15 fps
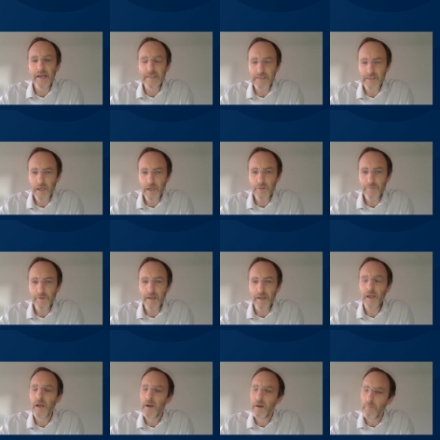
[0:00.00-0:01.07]
is
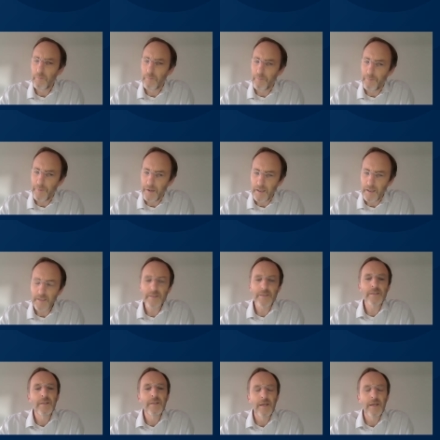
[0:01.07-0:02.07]
coming, but